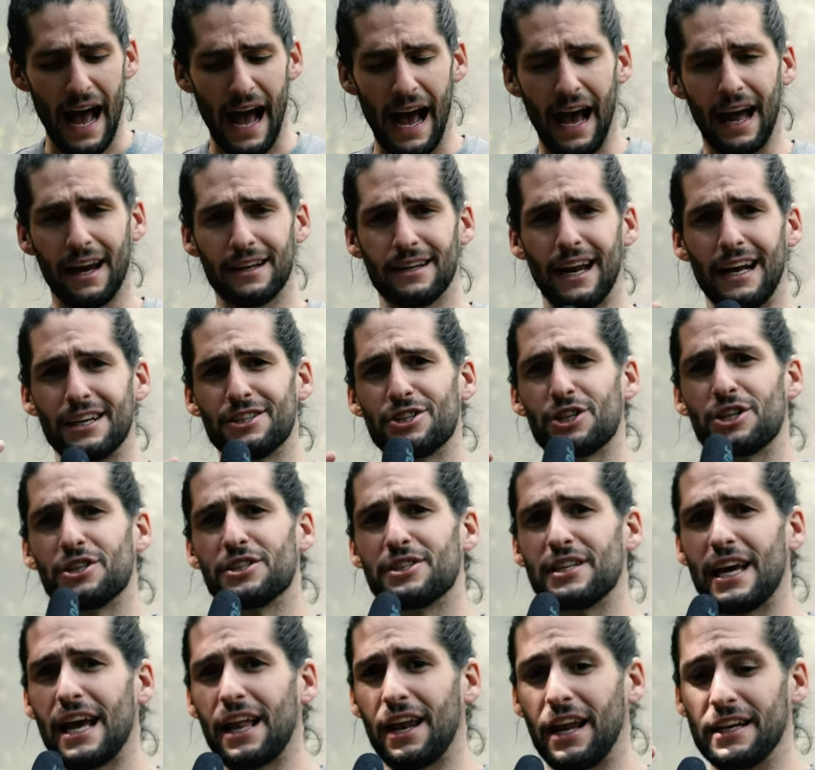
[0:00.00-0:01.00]
And as you
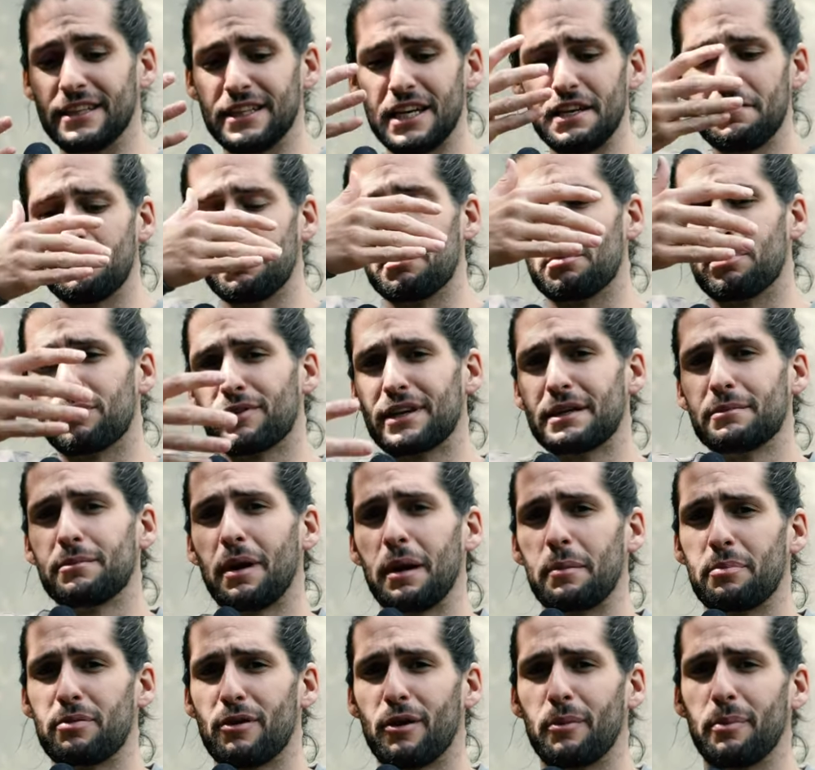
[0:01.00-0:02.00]
can tell, I didn't even bring
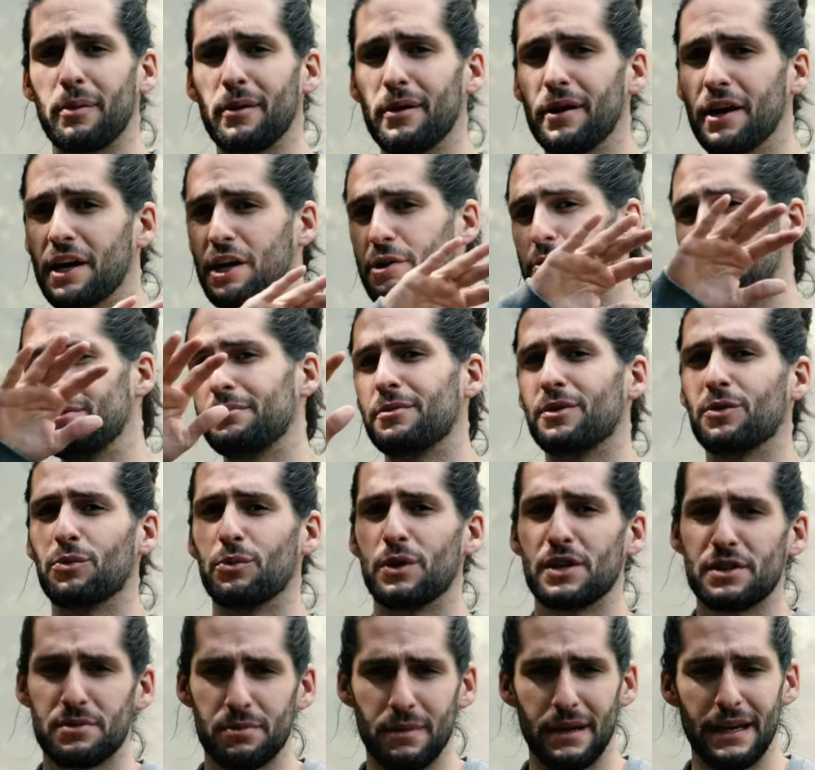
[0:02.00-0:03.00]
my proper equipment
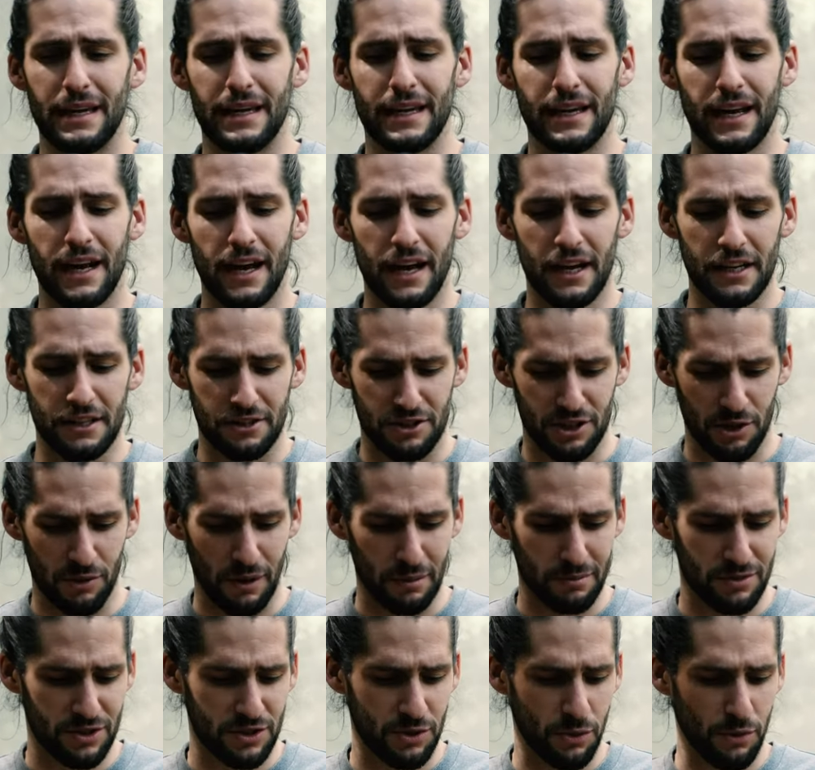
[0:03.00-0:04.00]
with me, so
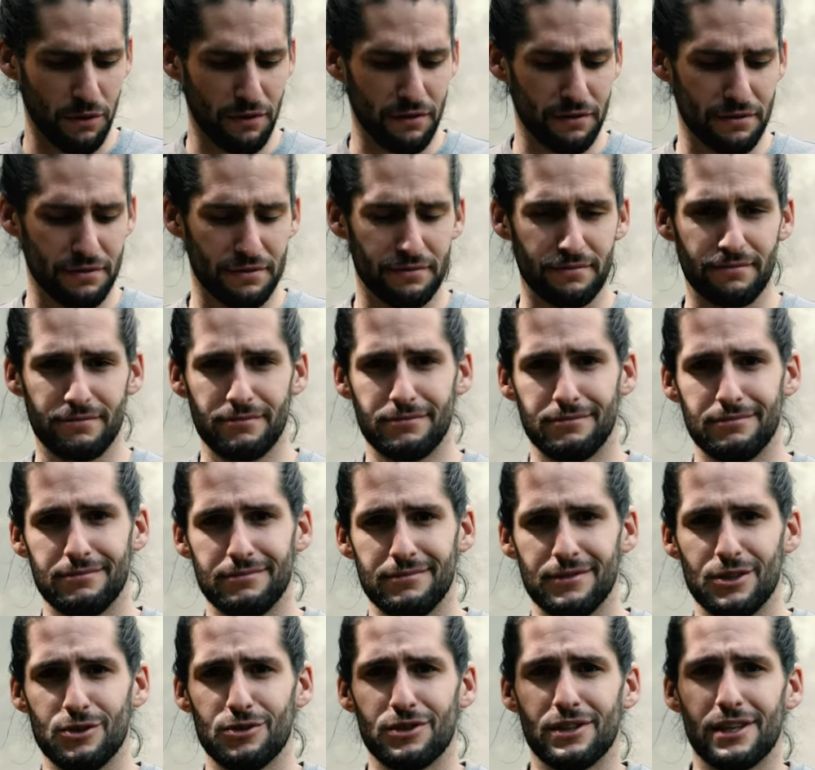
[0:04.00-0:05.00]
I'm sort of
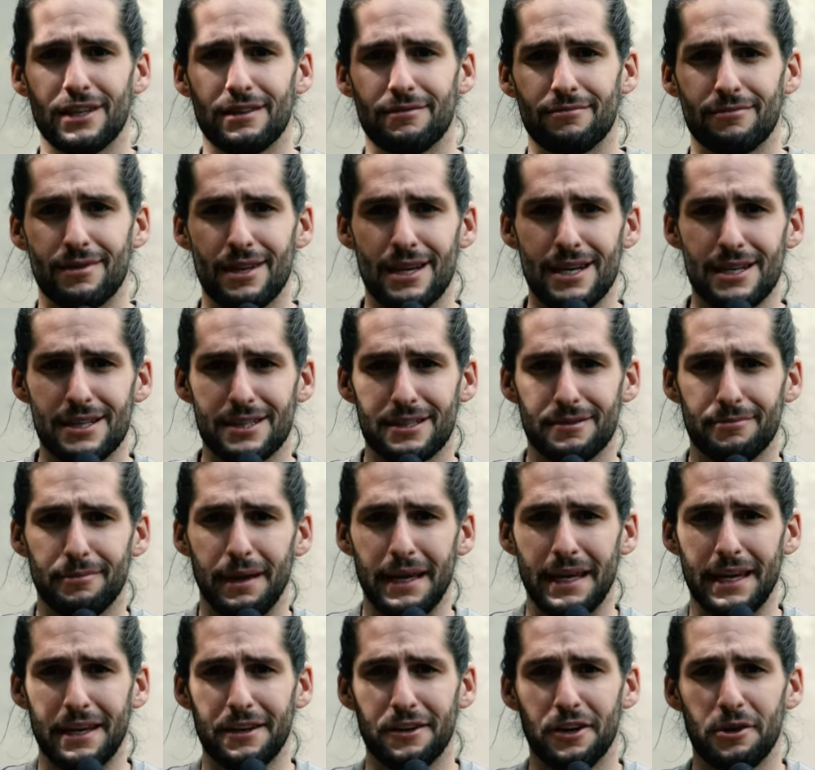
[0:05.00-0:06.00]
using this,
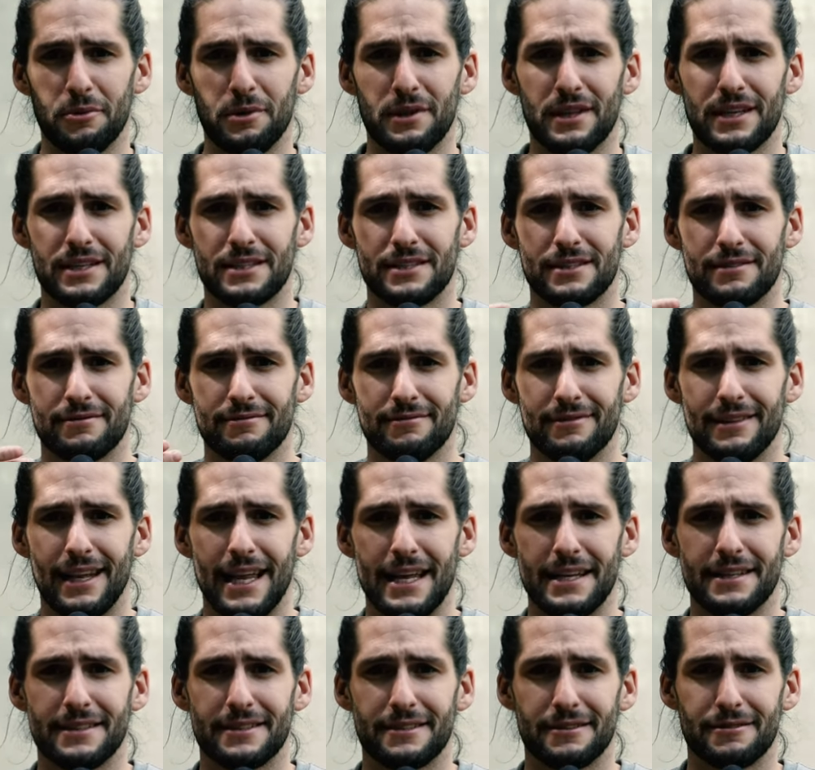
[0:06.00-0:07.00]
making do with this
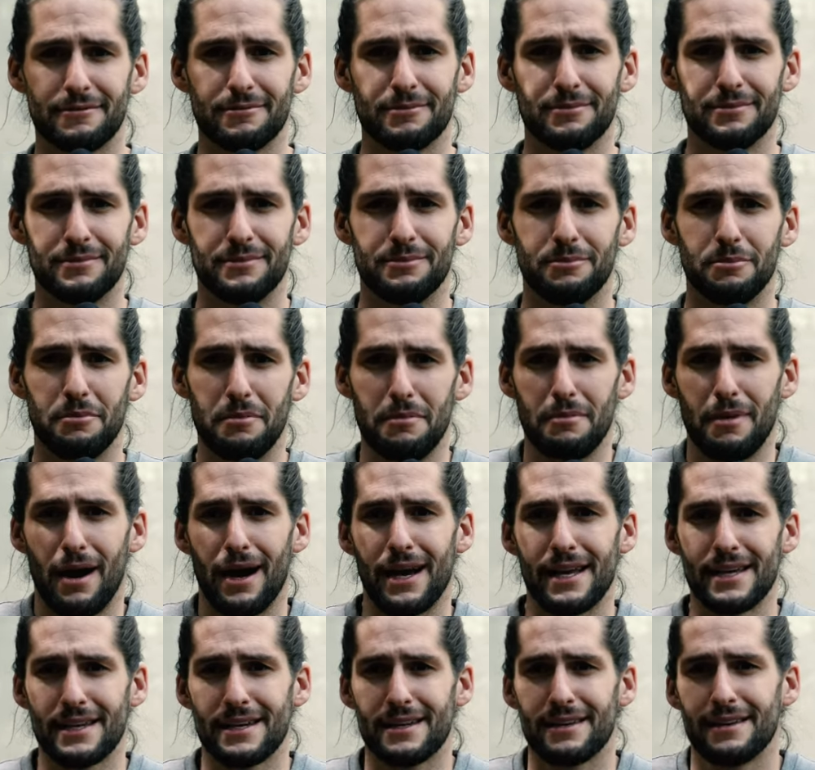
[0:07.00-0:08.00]
lens and
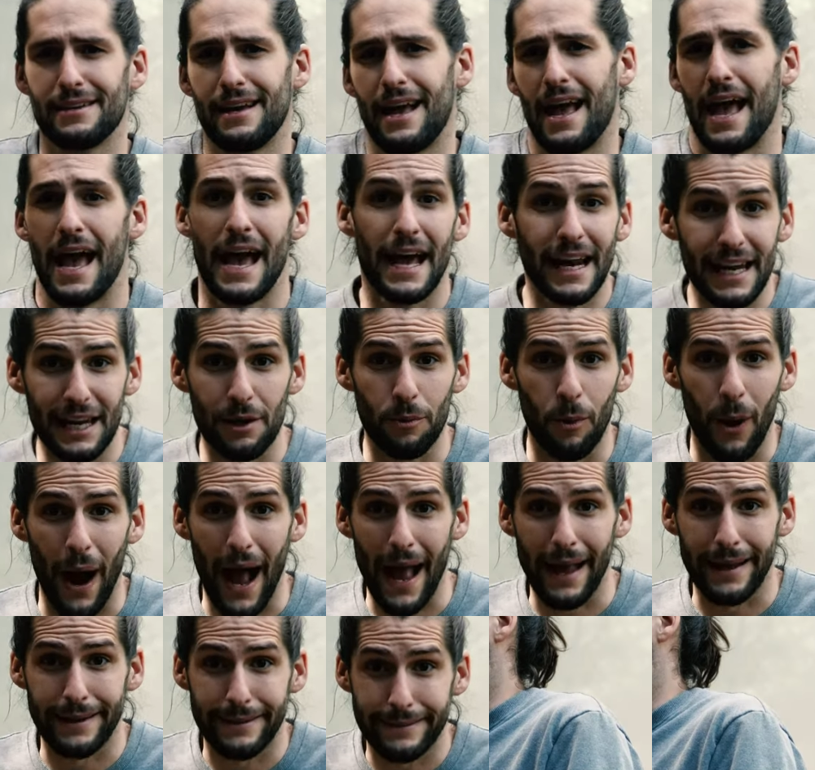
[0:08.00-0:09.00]
mic. Anyway,